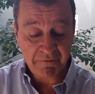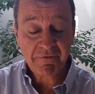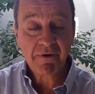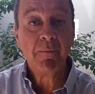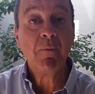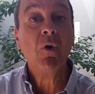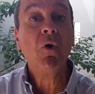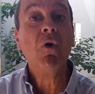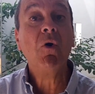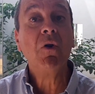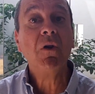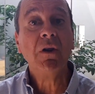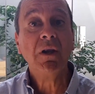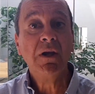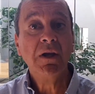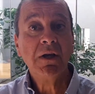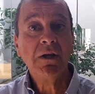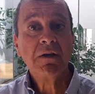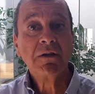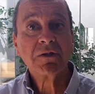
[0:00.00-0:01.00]
from all
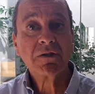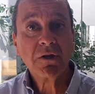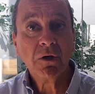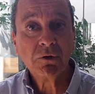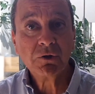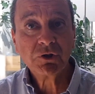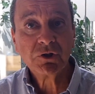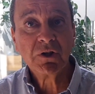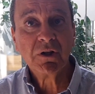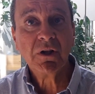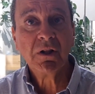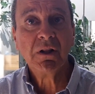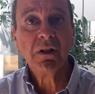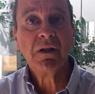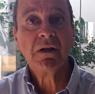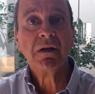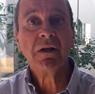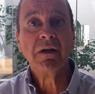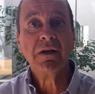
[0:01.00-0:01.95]
social,